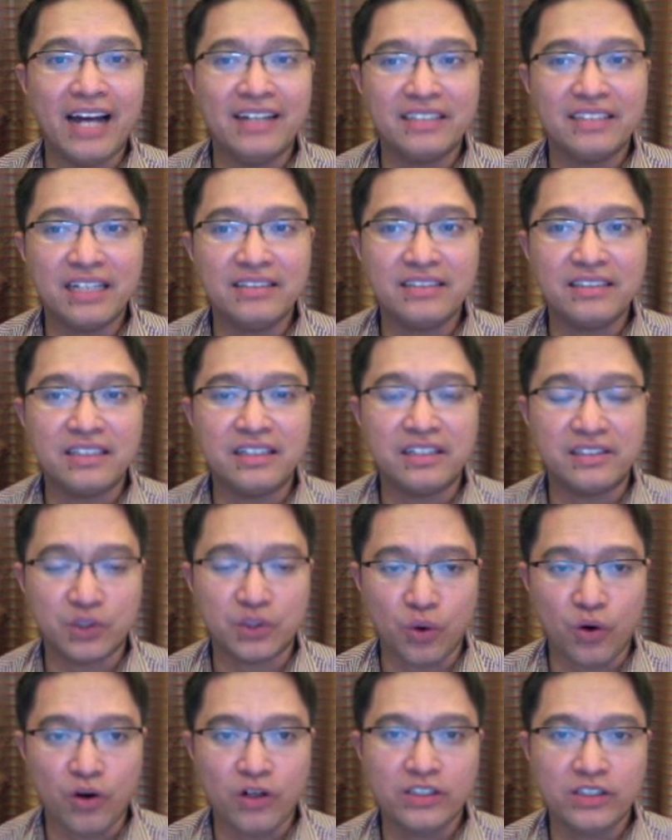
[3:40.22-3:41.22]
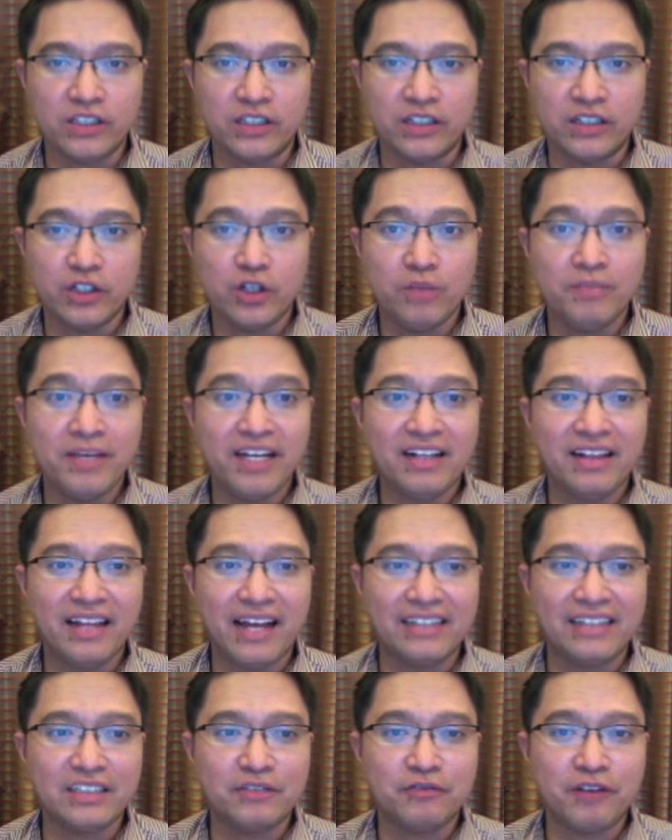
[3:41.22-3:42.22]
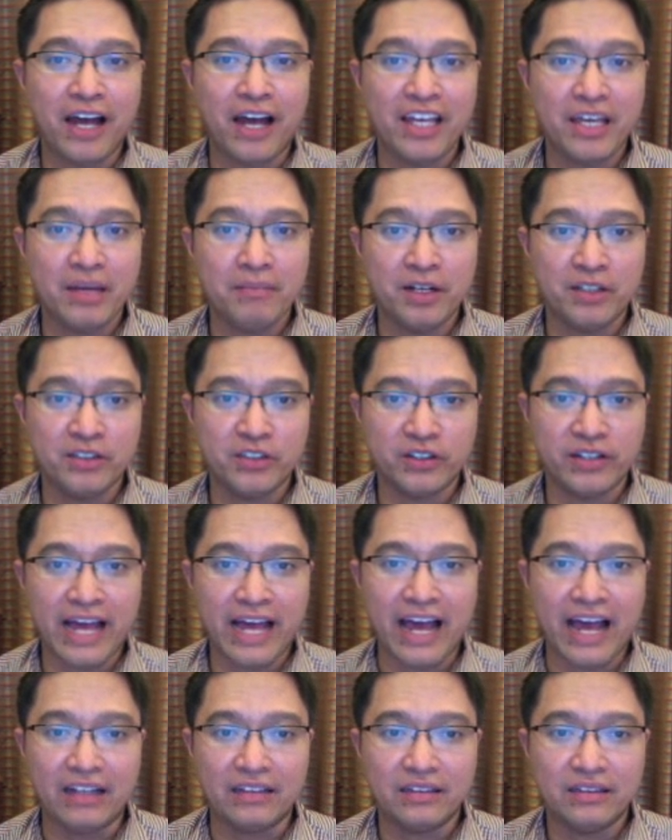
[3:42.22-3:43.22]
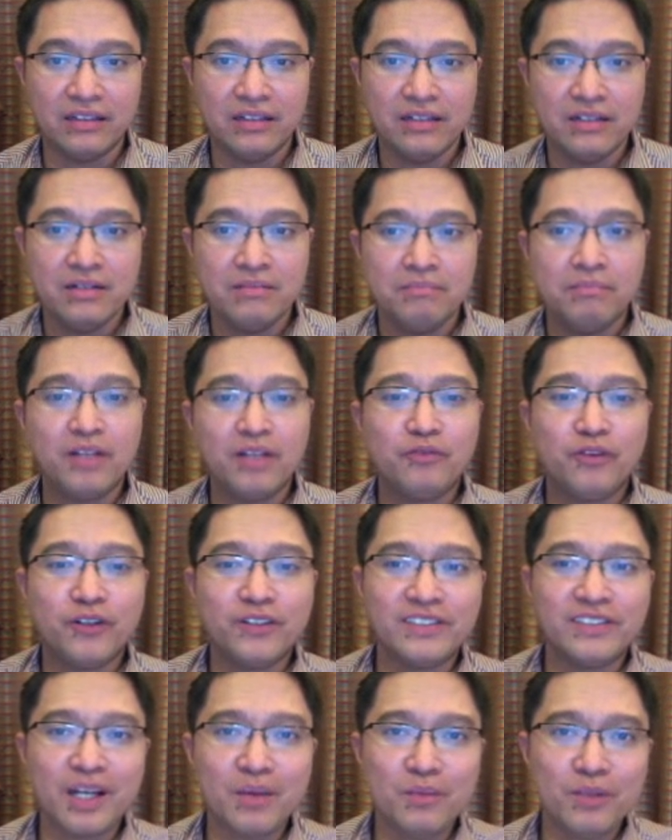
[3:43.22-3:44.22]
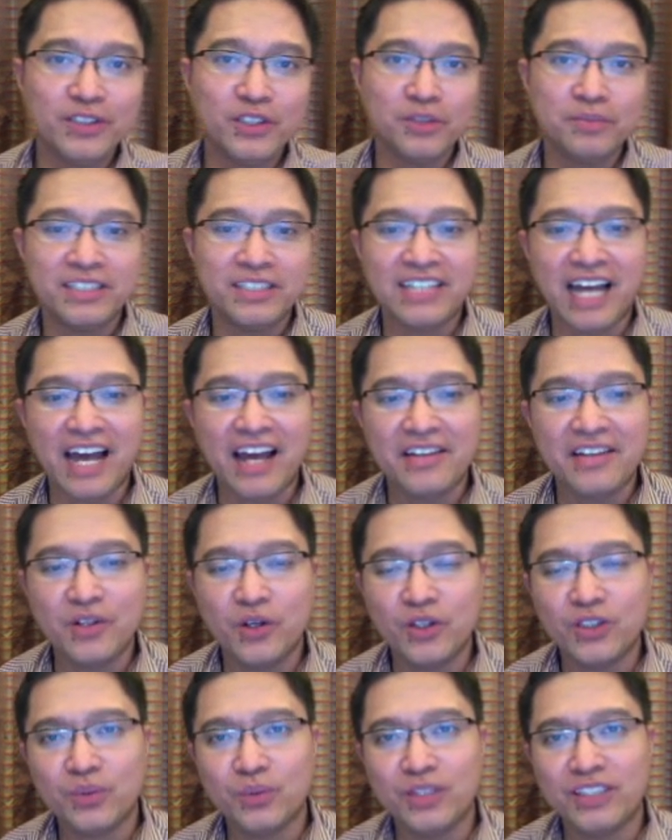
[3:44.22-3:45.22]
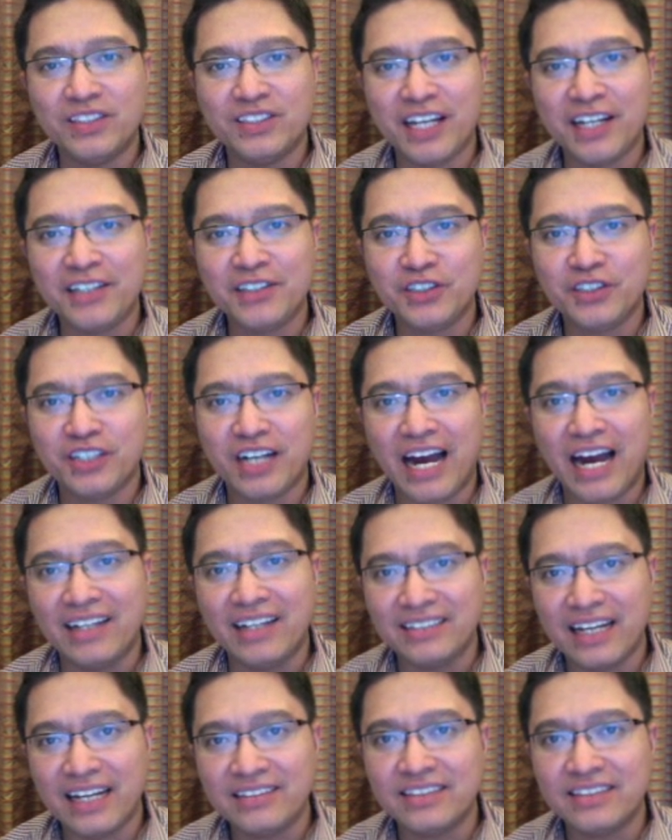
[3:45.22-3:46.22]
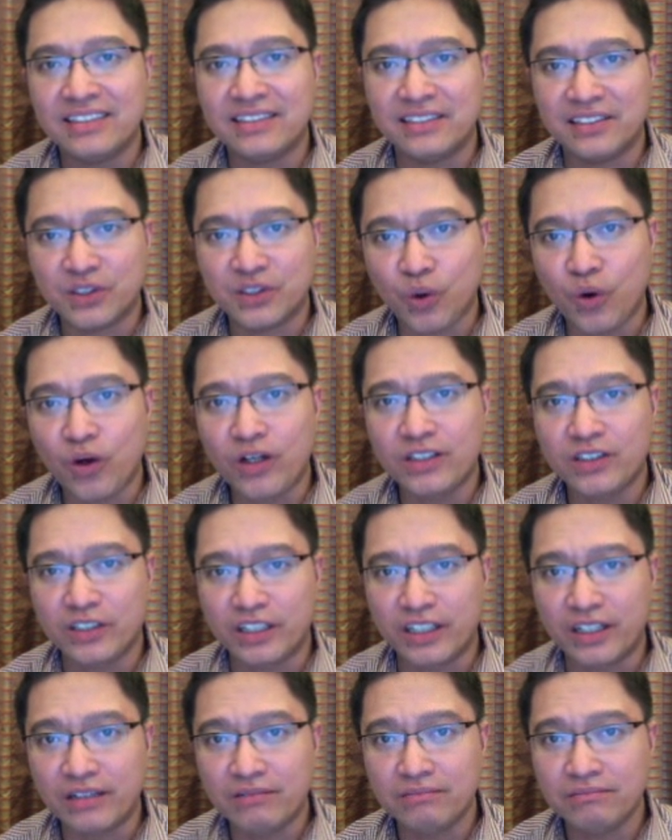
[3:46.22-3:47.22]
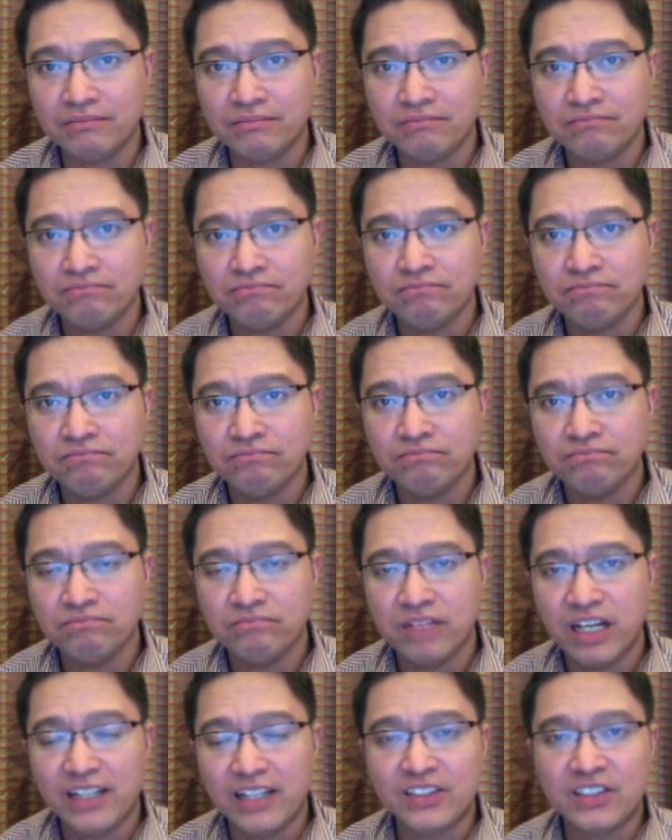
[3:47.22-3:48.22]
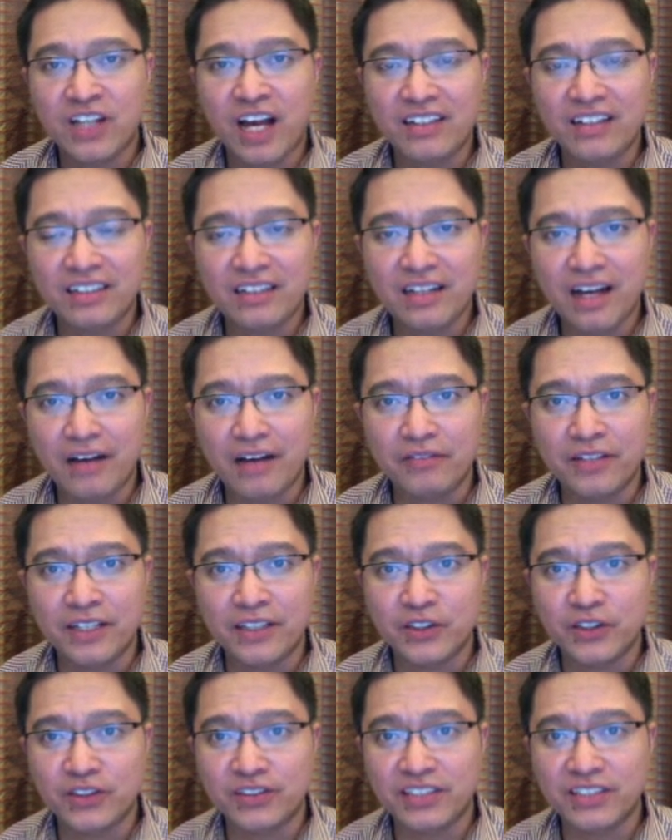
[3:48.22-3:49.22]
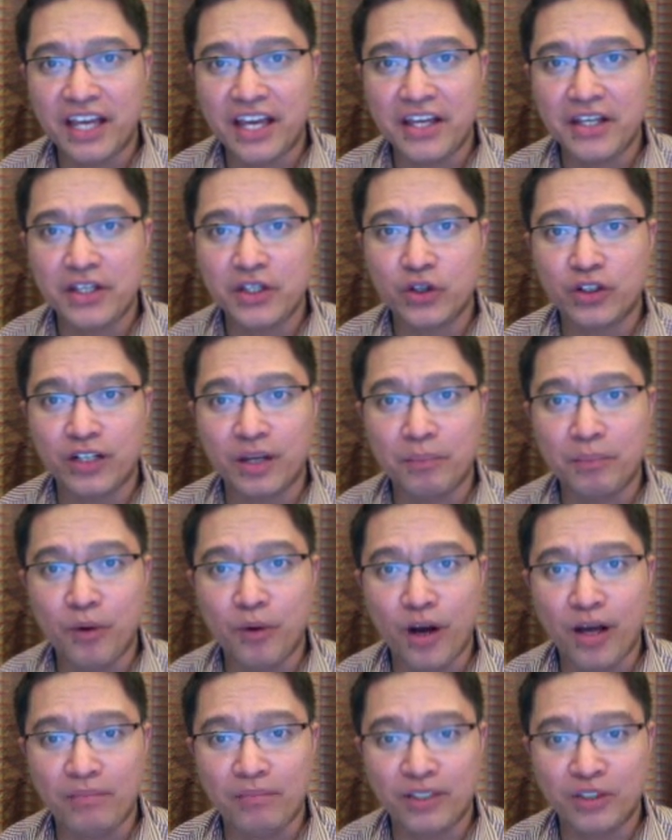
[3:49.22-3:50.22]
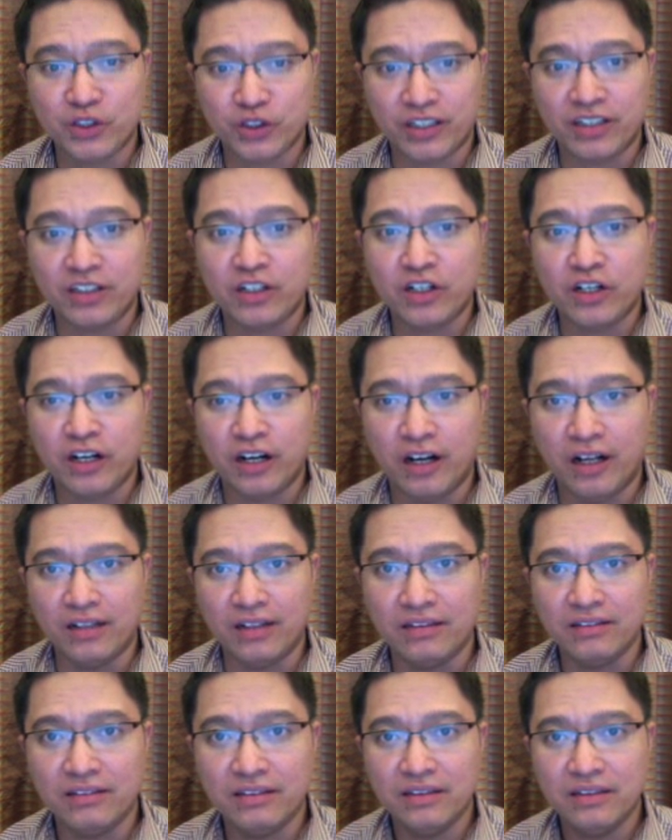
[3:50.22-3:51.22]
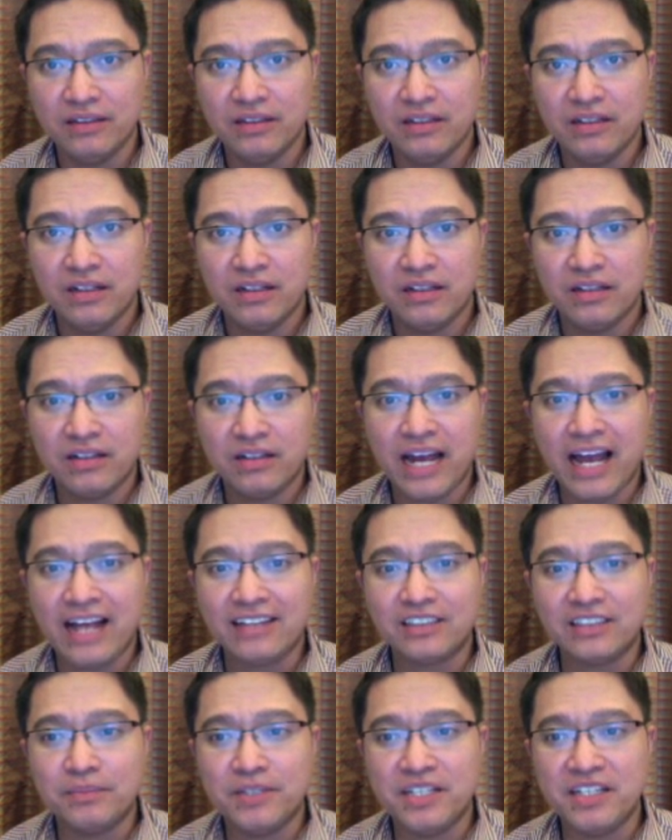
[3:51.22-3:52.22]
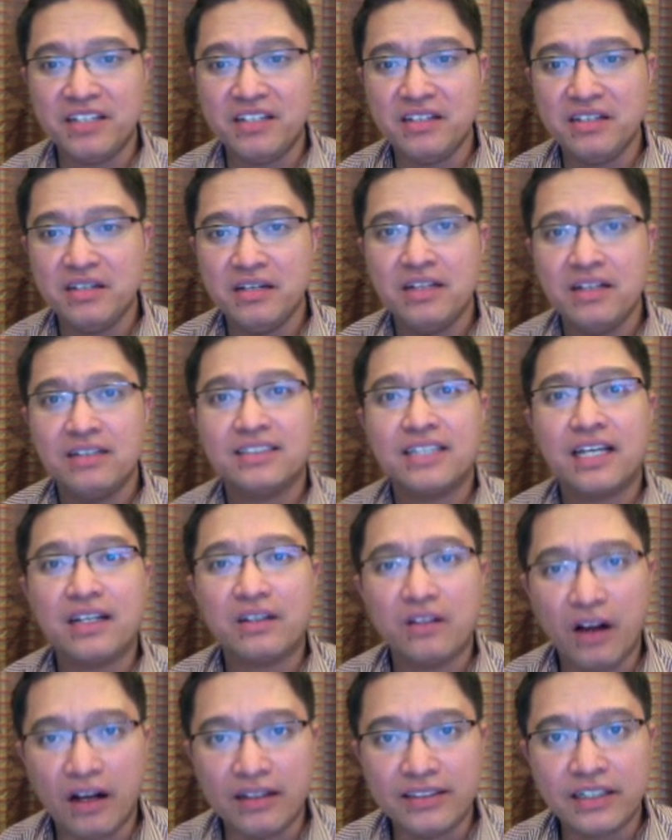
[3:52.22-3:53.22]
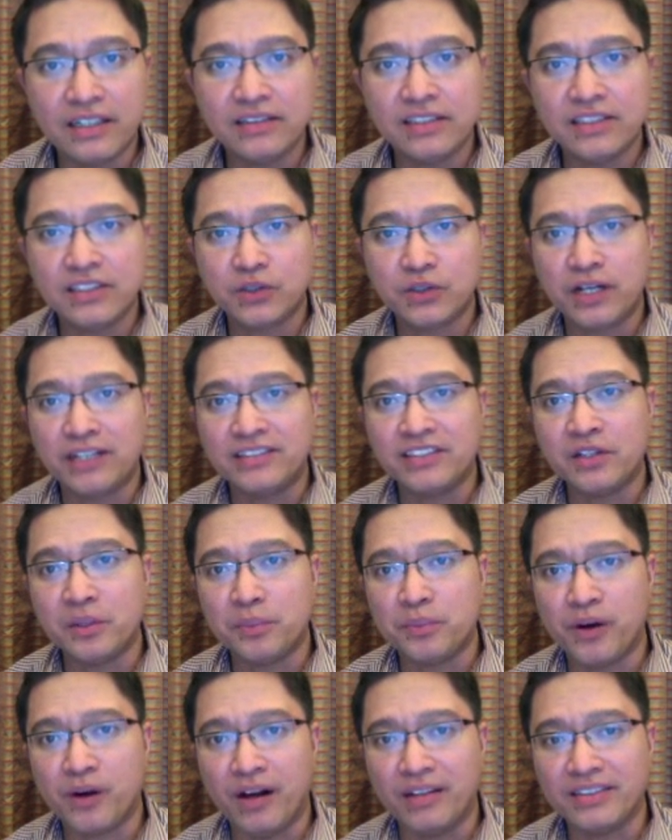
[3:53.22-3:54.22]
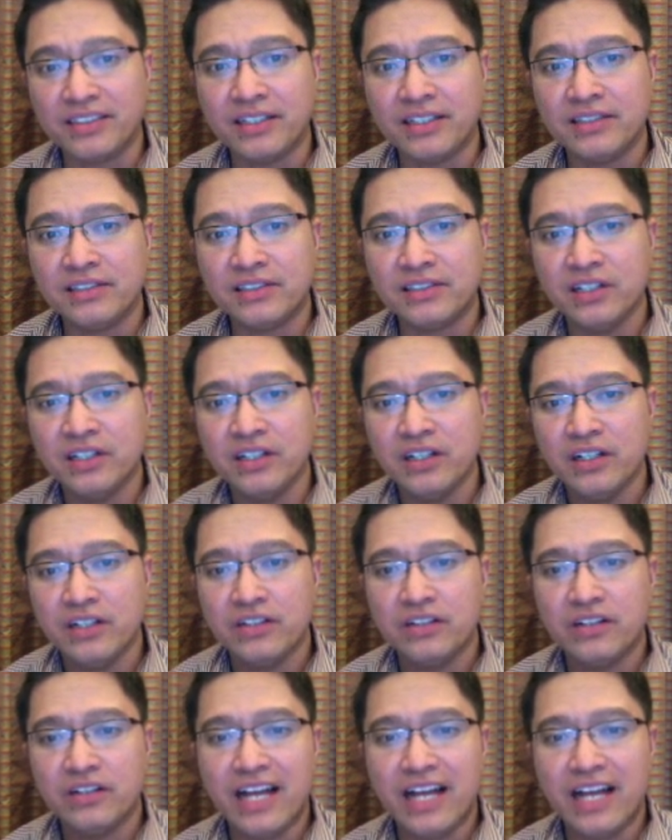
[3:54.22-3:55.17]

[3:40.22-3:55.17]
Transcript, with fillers: identity disorder, you may classify him under that. But for someone to be diagnosed with gender identity disorder, it's not enough that you're saying you're a boy but you're a girl. There has to be psychological distress in the process. There